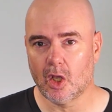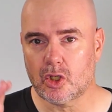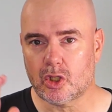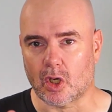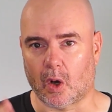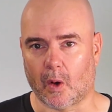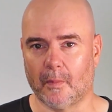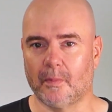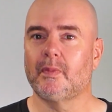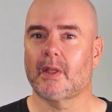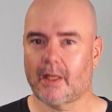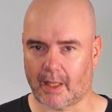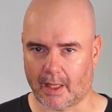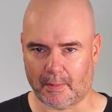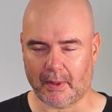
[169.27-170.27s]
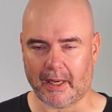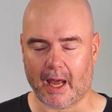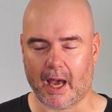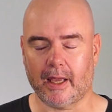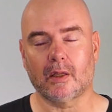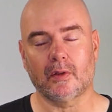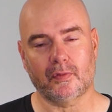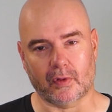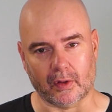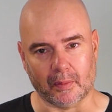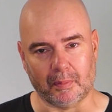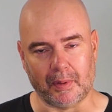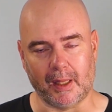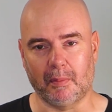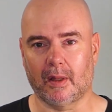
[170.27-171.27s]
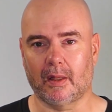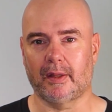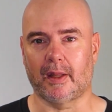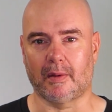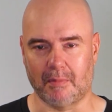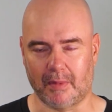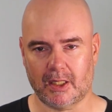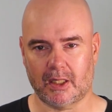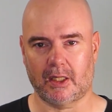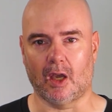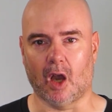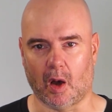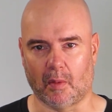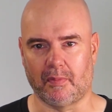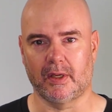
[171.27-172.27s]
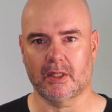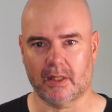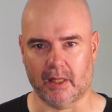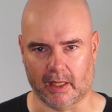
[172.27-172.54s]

So Keep an eye out for the people that miss the obvious